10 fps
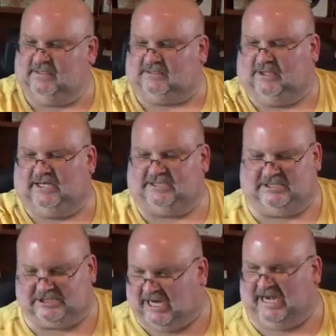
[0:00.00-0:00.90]
glossy
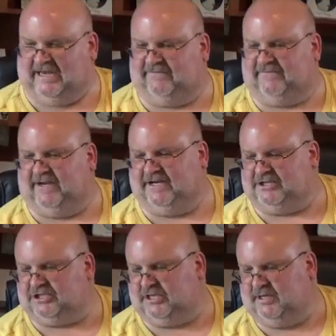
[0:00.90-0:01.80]
shiny
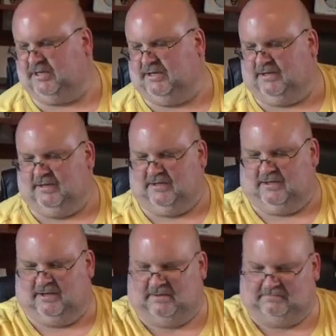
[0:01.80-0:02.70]
finish.
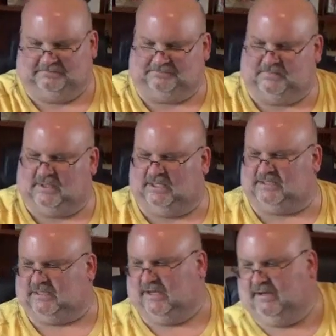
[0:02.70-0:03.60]
It's